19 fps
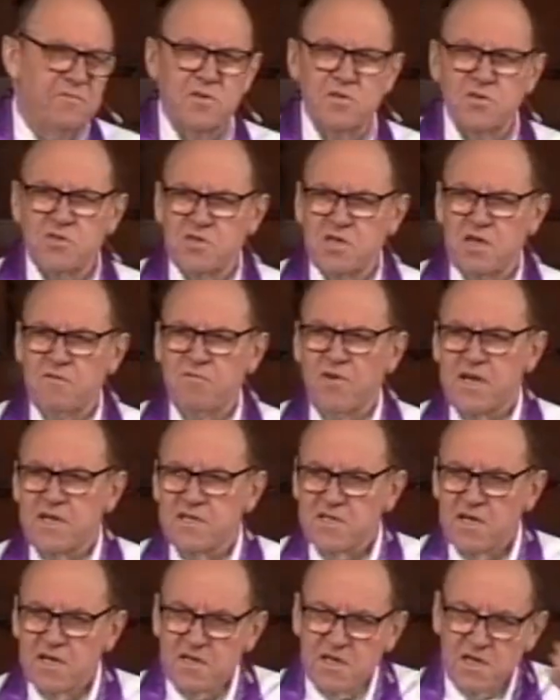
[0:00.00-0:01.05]
and chief
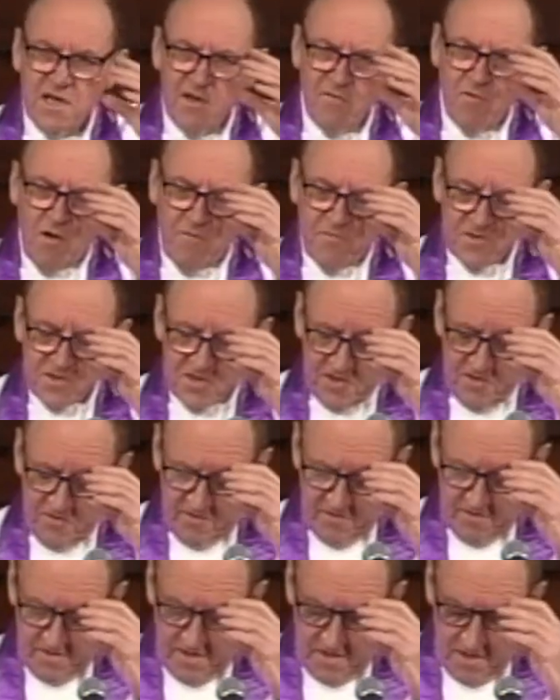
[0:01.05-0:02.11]
executive
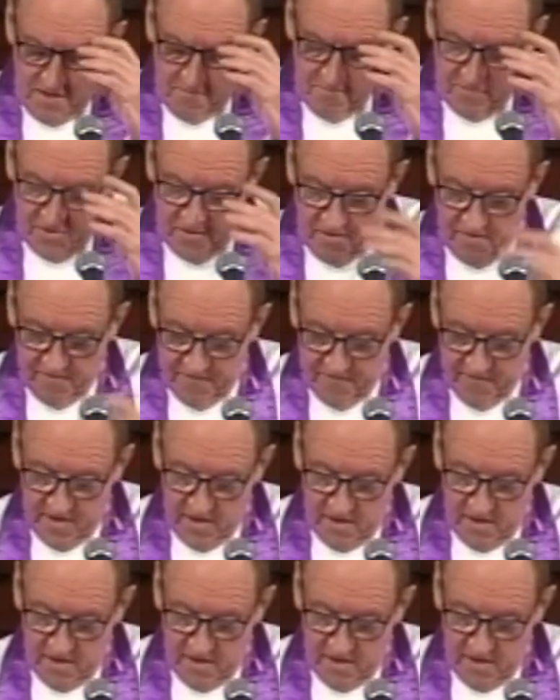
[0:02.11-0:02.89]
officer in a number of